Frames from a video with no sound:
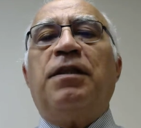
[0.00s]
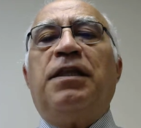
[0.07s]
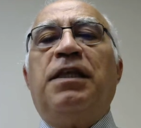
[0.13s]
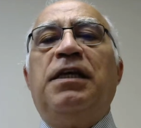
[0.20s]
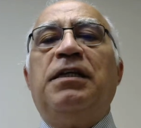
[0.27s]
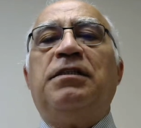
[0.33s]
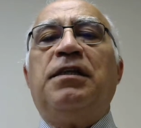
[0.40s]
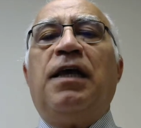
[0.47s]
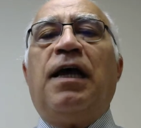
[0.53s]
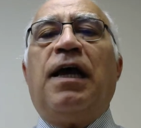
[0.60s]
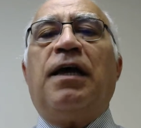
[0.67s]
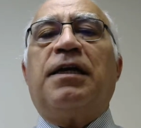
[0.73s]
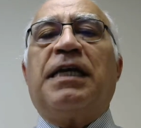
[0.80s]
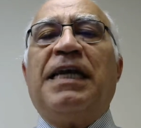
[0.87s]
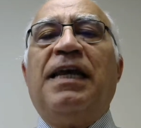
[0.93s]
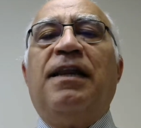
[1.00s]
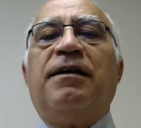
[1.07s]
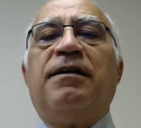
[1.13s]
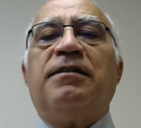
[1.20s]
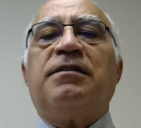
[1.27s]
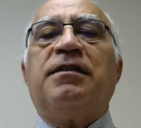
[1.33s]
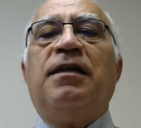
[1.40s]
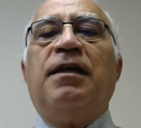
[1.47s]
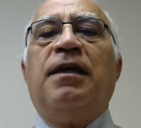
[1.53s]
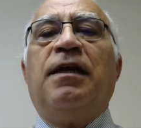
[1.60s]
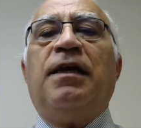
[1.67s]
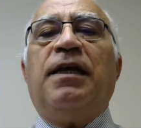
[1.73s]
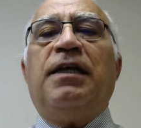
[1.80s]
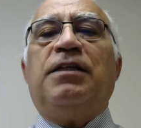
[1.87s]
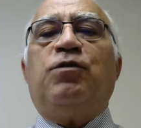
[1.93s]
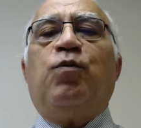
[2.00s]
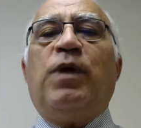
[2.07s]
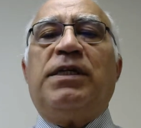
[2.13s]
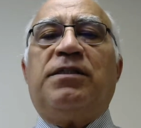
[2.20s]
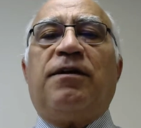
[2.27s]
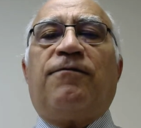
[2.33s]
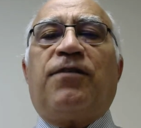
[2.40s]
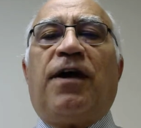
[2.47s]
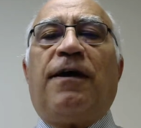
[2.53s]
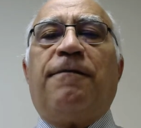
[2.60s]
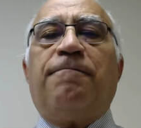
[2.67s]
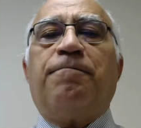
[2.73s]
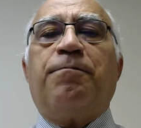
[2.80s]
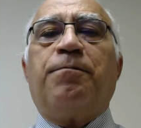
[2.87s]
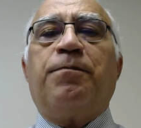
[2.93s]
these killers is waste of time.